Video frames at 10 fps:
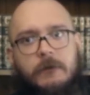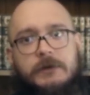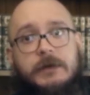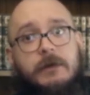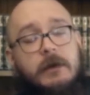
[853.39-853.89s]

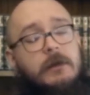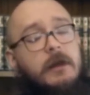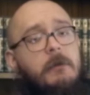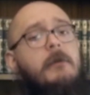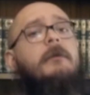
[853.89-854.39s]
which I think a
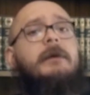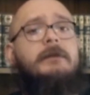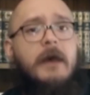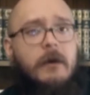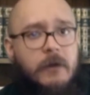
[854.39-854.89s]
lot of people
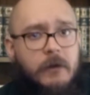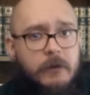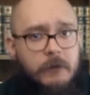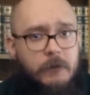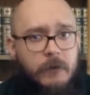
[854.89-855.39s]
miss out
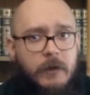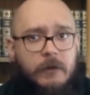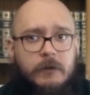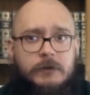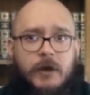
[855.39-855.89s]
on
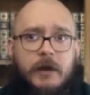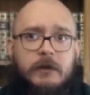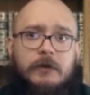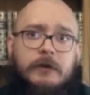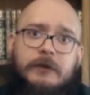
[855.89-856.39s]
when they're trying
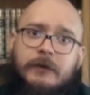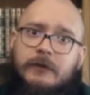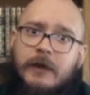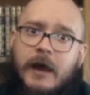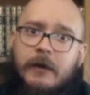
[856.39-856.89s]
to learn this
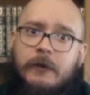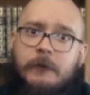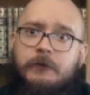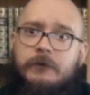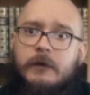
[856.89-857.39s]

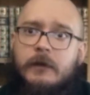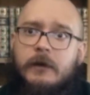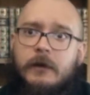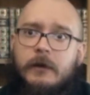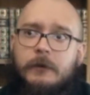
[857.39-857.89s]
style.
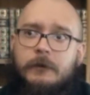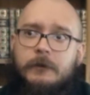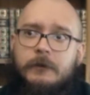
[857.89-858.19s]
And